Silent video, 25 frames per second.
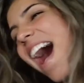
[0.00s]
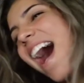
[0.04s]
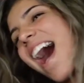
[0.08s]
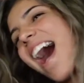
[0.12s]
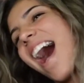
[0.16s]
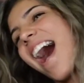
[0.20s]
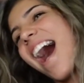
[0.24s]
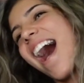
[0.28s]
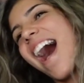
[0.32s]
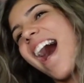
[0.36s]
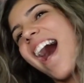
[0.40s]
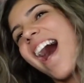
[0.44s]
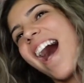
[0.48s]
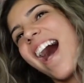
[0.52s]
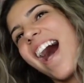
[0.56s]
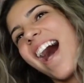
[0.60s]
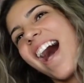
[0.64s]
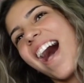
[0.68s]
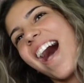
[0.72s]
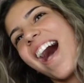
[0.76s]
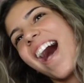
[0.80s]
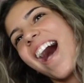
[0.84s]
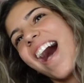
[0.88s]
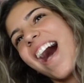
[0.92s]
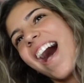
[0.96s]

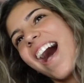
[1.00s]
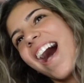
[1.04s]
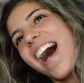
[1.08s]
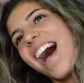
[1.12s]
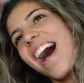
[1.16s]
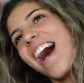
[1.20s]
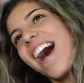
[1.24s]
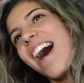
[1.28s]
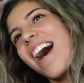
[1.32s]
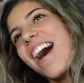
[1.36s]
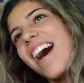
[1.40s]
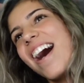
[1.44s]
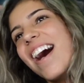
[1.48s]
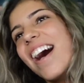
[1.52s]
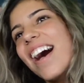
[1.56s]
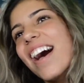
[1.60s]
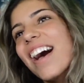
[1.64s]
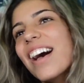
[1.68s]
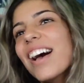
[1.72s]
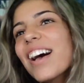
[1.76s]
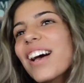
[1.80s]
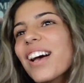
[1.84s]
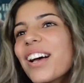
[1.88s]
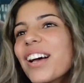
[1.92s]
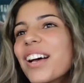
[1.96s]

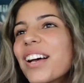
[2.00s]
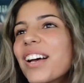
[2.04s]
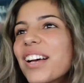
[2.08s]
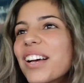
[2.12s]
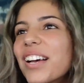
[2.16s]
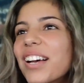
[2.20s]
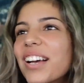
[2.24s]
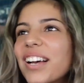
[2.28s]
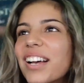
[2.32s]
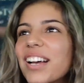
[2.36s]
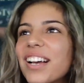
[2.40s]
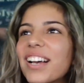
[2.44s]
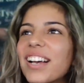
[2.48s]
No words are spoken by the person on screen.